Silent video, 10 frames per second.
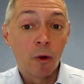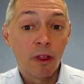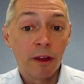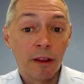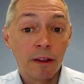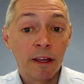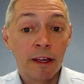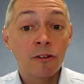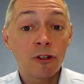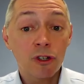within the
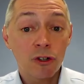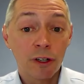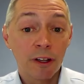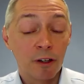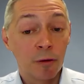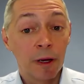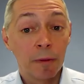industry that you